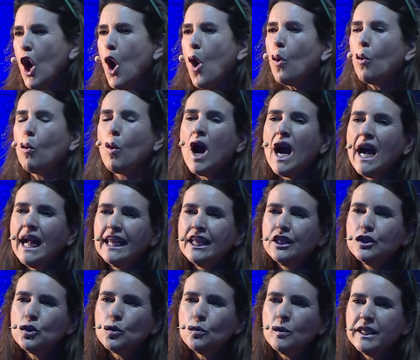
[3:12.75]
Why
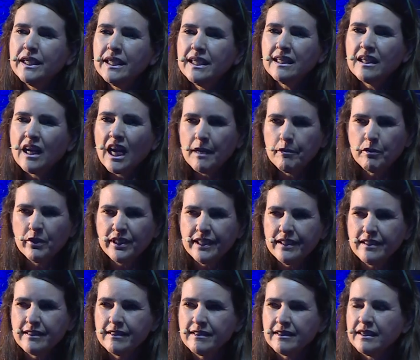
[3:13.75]
do we need
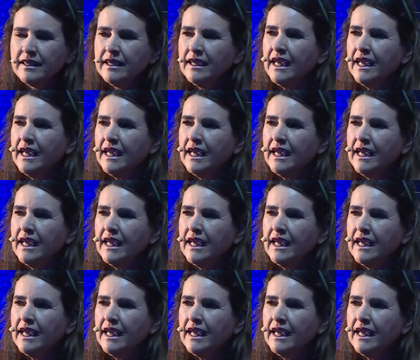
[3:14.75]
libraries